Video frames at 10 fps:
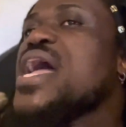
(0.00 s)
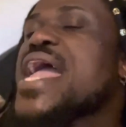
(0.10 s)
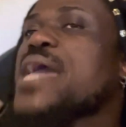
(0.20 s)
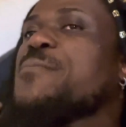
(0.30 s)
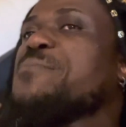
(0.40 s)

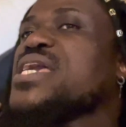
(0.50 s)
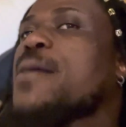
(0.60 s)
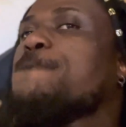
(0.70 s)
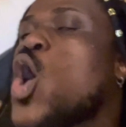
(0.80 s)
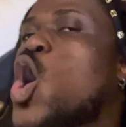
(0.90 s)
and be
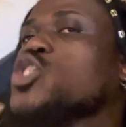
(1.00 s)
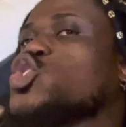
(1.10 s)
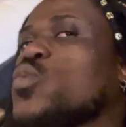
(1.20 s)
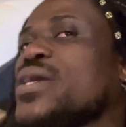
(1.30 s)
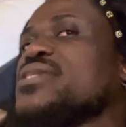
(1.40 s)

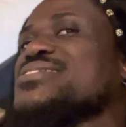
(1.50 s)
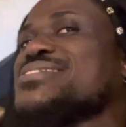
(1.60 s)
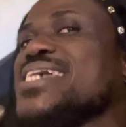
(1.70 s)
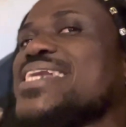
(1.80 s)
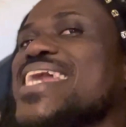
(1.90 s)
impartial and
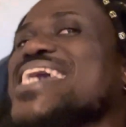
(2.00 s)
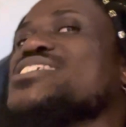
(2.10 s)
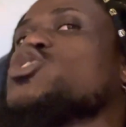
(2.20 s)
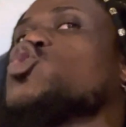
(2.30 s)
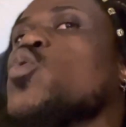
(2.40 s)
understand that
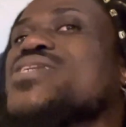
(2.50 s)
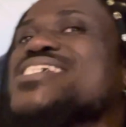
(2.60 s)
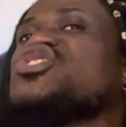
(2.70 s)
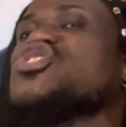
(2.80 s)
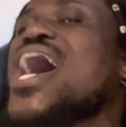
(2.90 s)
he's doing a
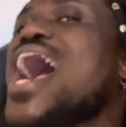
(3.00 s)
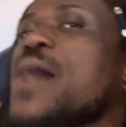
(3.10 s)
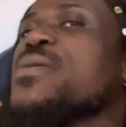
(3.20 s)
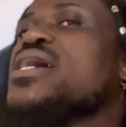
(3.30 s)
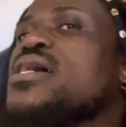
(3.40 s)
job.